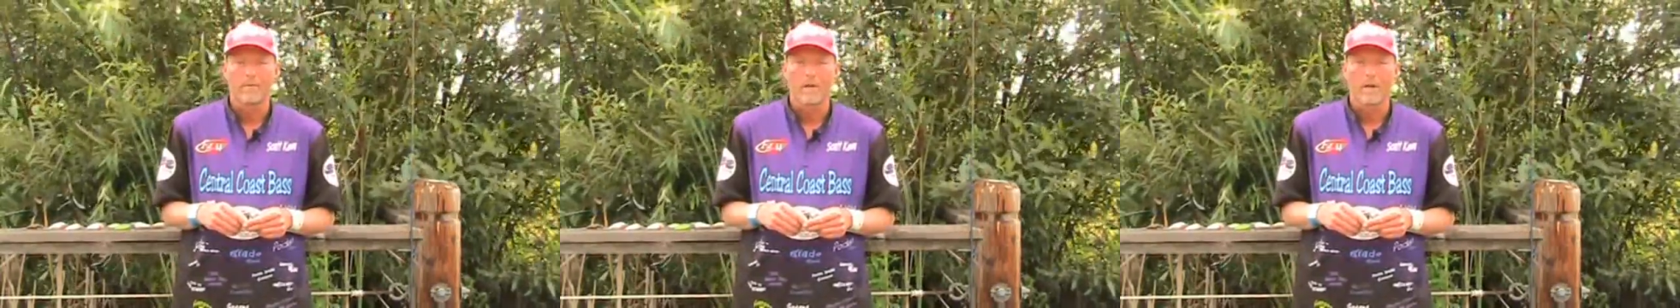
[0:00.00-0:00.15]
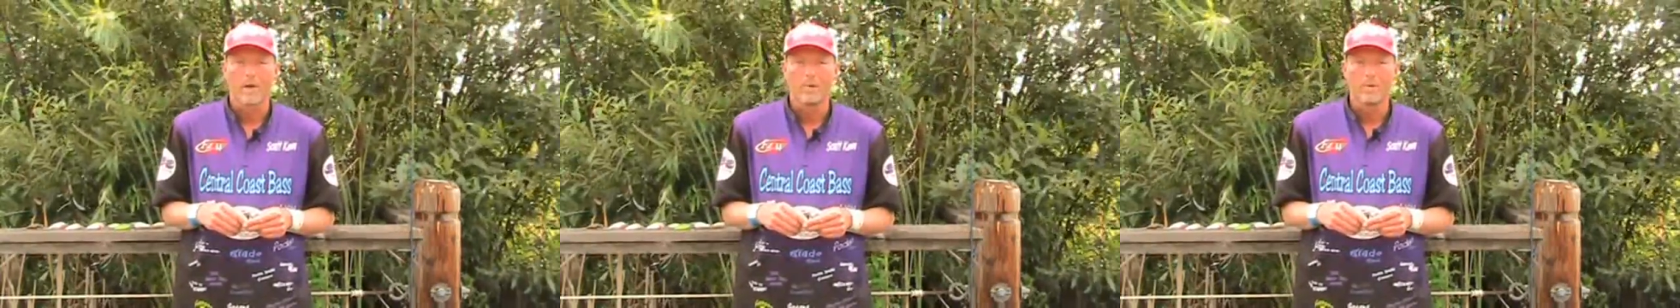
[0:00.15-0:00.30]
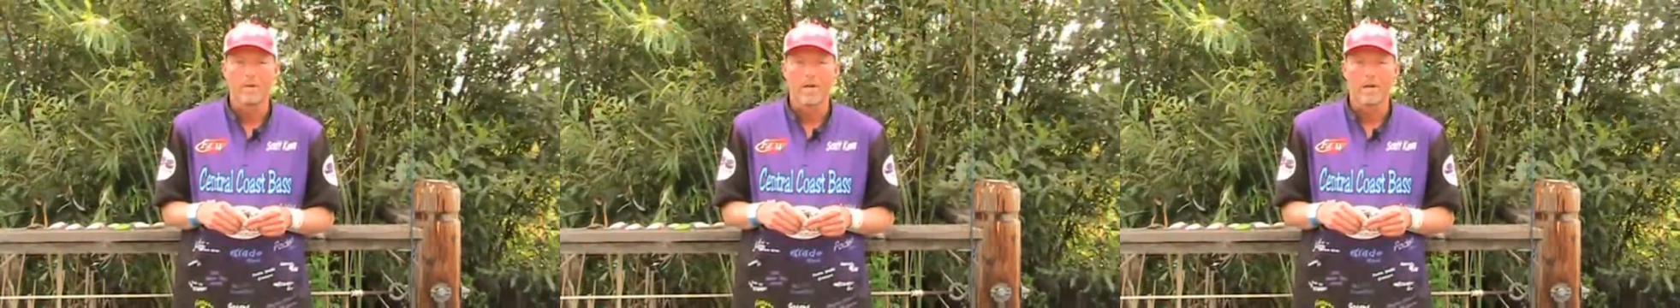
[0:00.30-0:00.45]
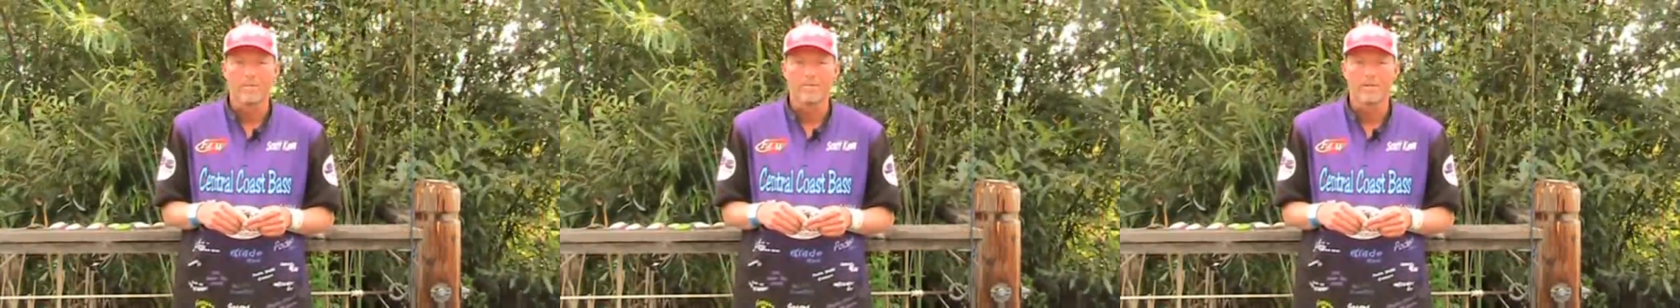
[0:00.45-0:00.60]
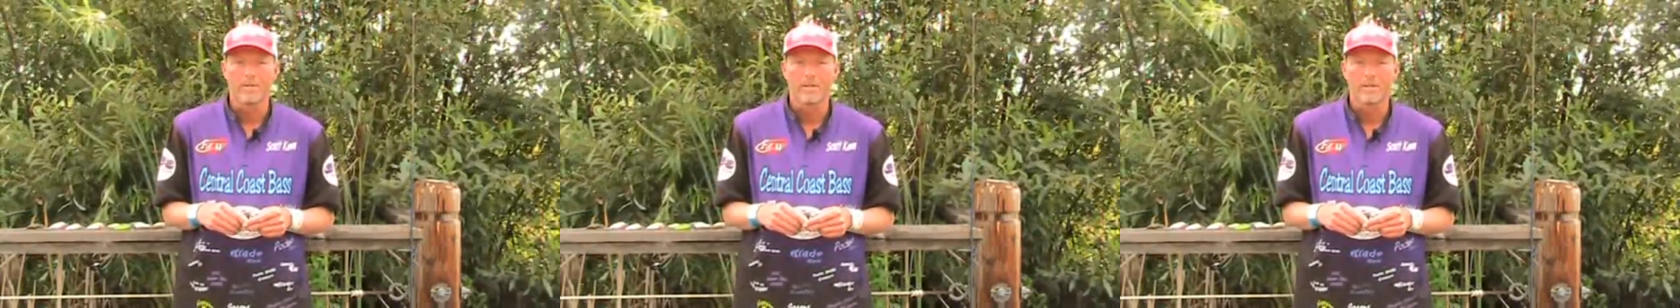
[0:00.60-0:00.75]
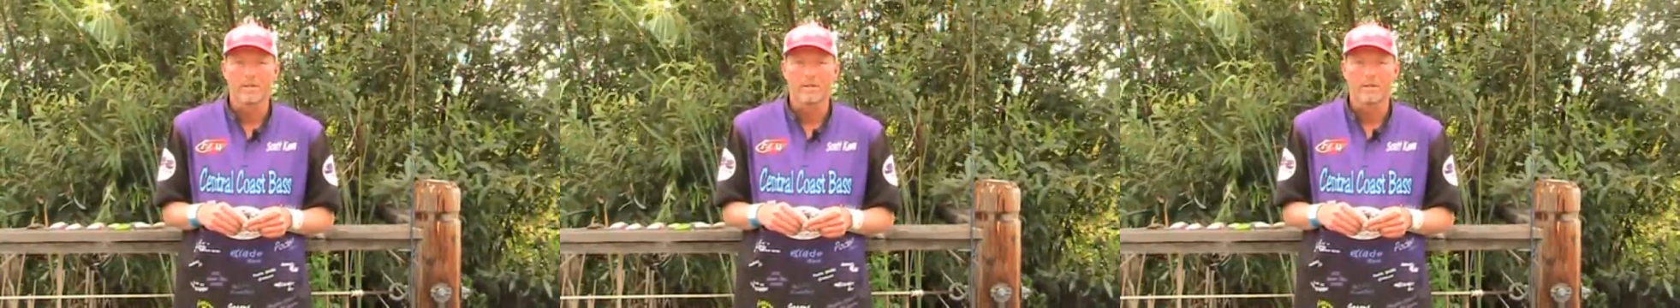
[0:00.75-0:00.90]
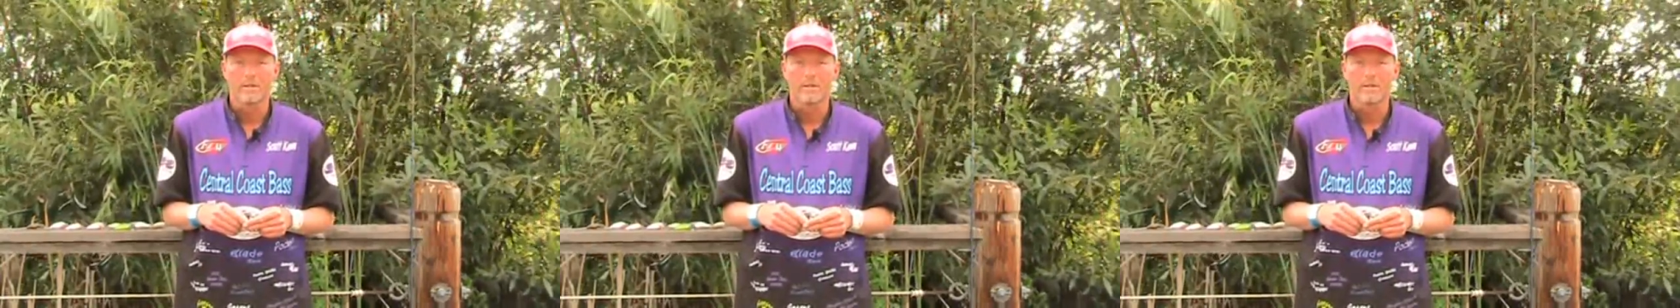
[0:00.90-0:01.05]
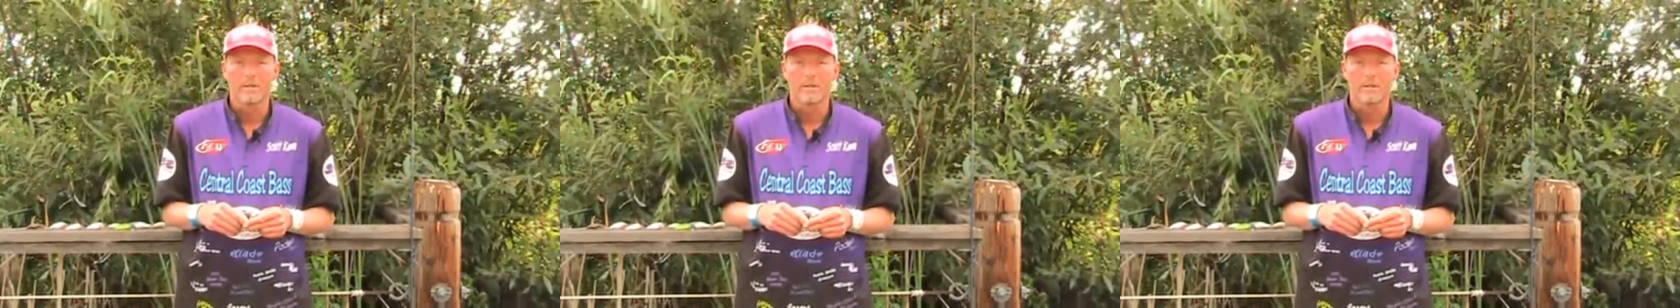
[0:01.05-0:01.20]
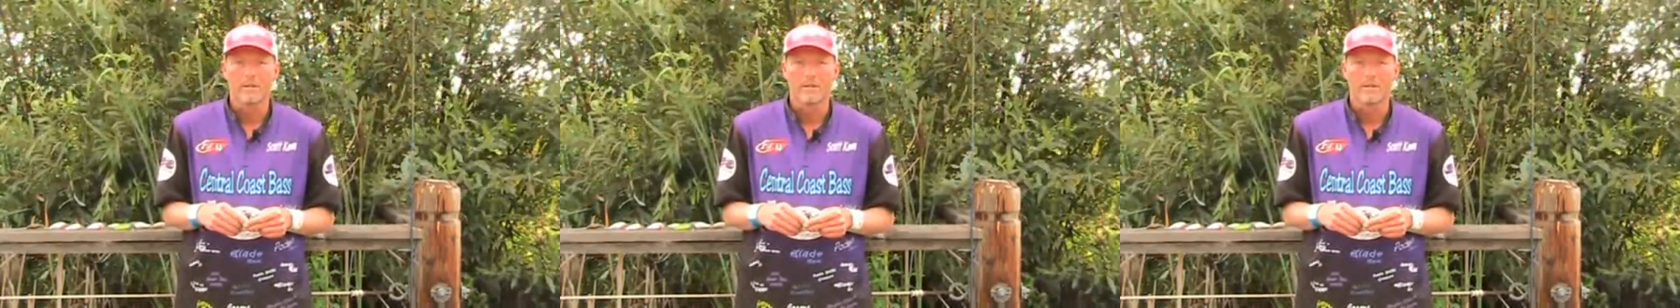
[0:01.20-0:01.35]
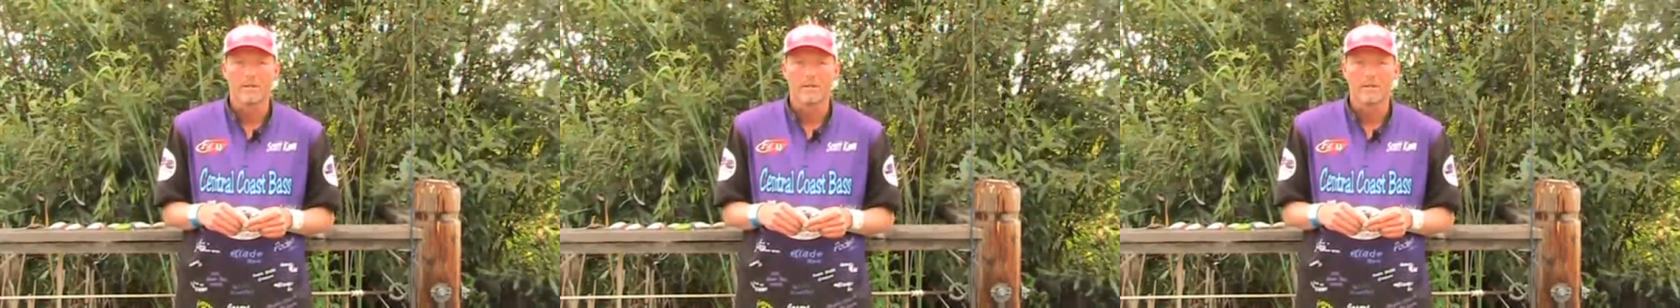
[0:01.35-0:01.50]
I hope it helps.
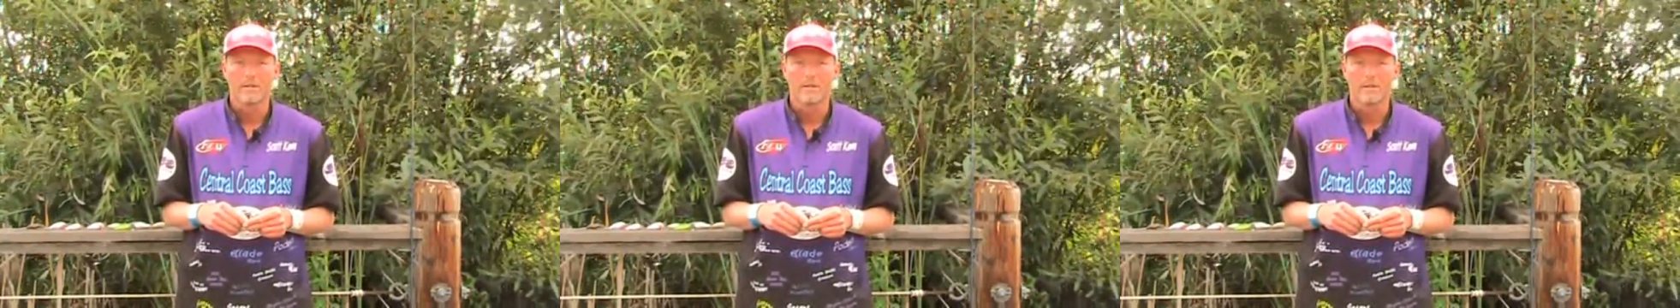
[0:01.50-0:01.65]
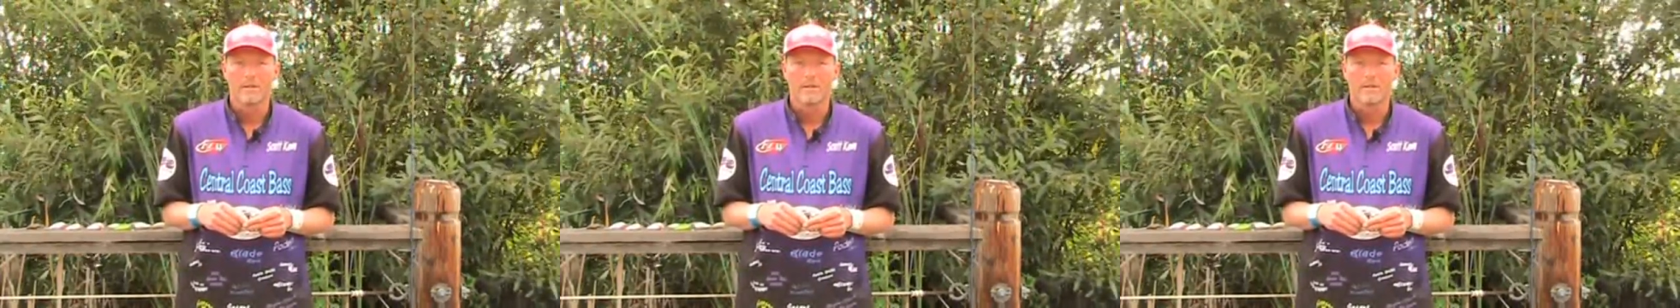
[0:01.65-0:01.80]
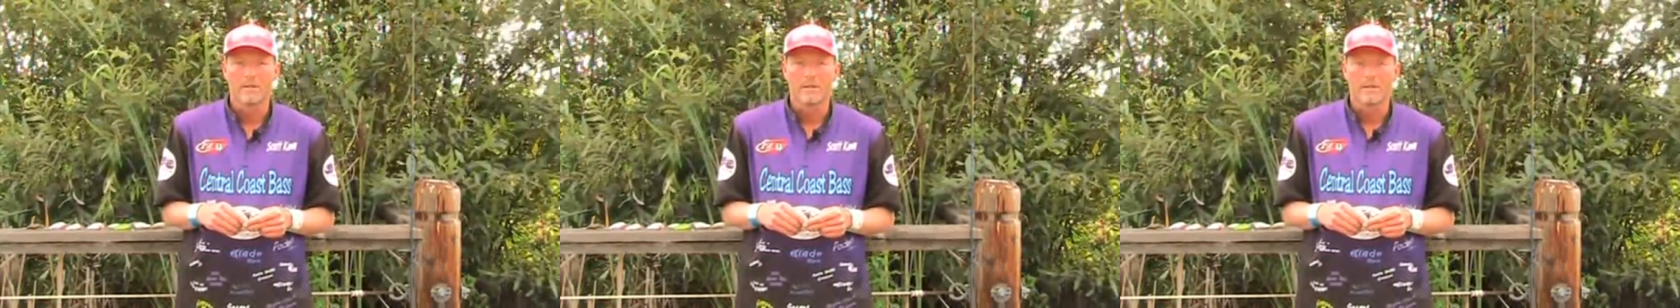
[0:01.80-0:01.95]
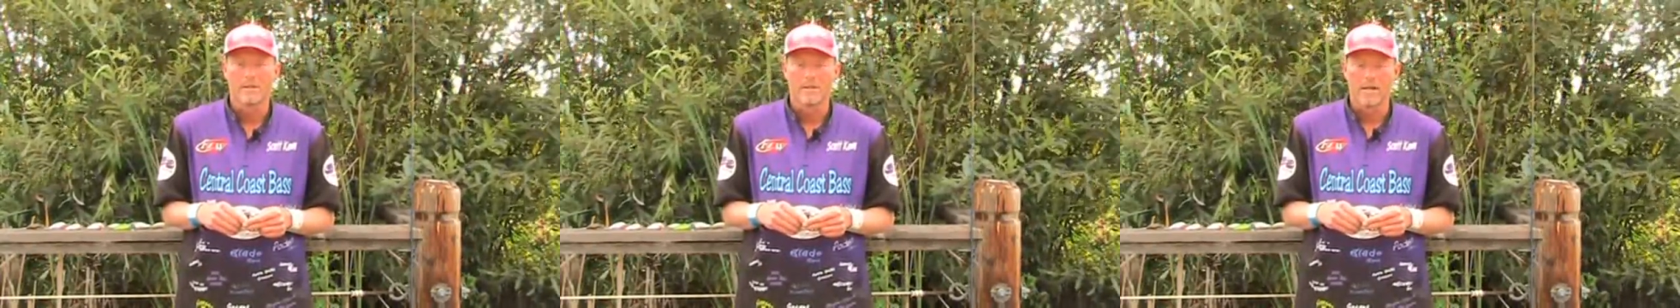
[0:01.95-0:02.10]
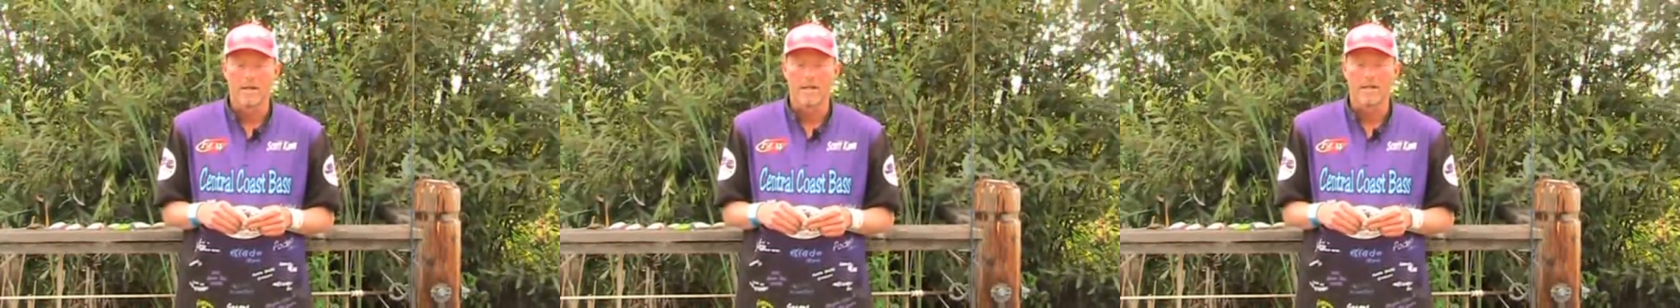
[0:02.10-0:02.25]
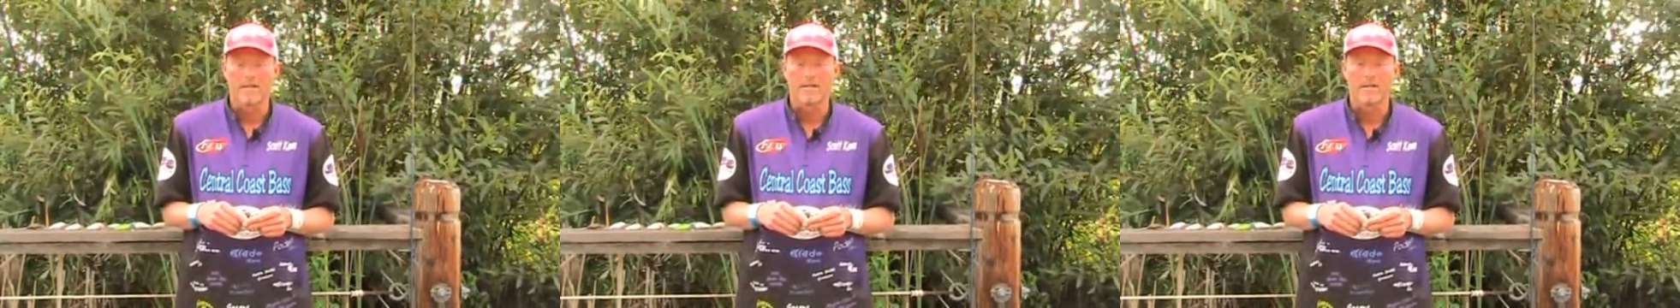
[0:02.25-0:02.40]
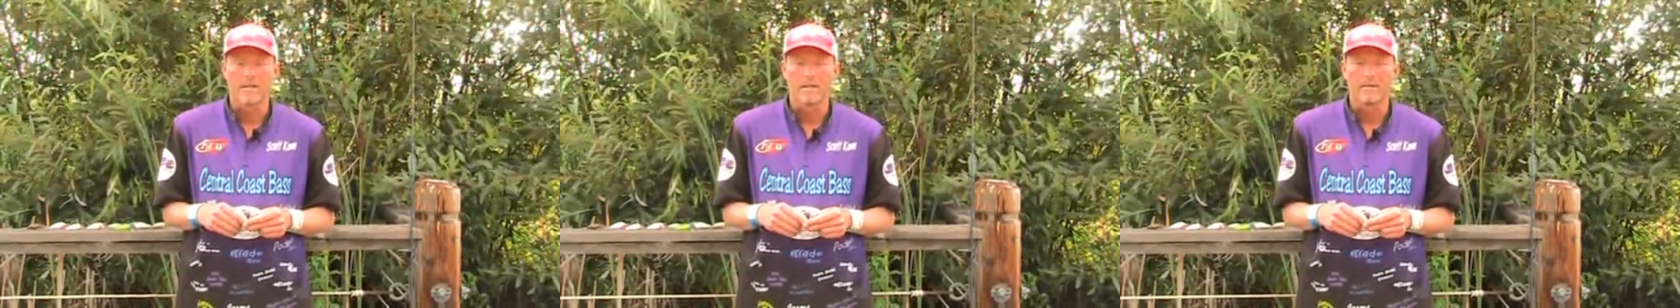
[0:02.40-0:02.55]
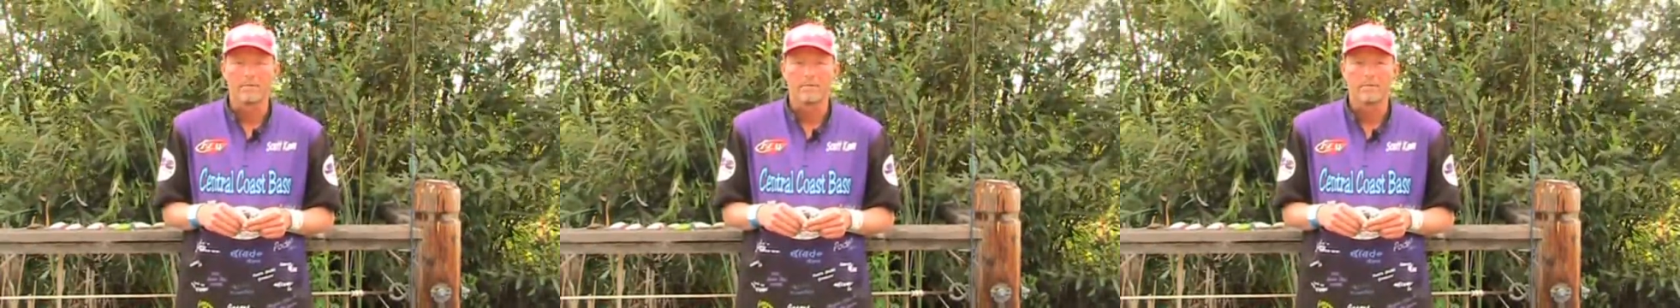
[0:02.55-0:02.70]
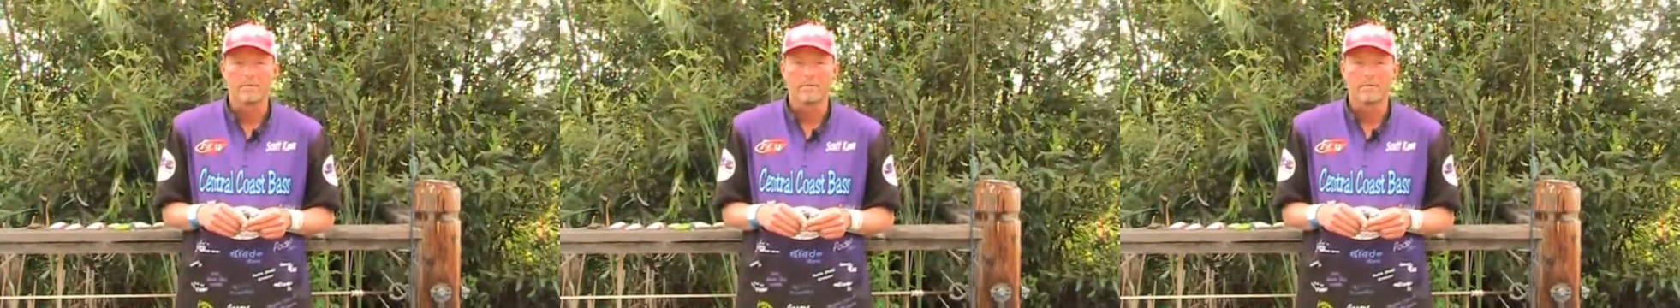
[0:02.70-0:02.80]
Until next time.